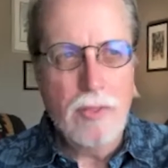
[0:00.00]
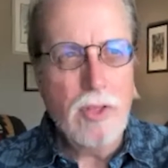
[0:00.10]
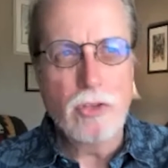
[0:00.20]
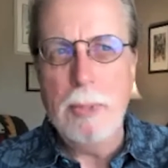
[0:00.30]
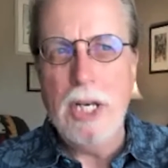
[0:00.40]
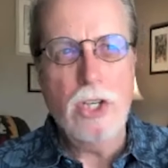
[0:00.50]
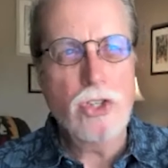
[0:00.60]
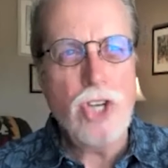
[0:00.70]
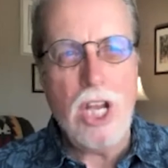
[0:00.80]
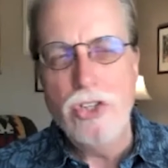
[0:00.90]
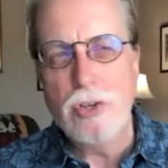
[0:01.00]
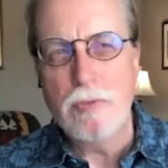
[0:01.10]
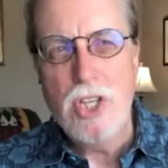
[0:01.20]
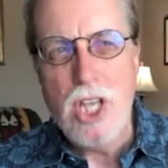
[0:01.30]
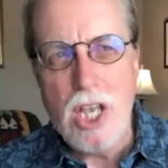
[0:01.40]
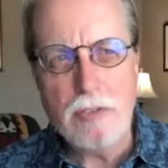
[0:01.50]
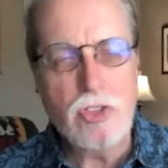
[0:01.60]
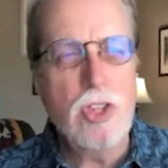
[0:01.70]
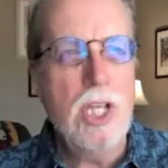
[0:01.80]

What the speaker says: There's been an exchange of gifts.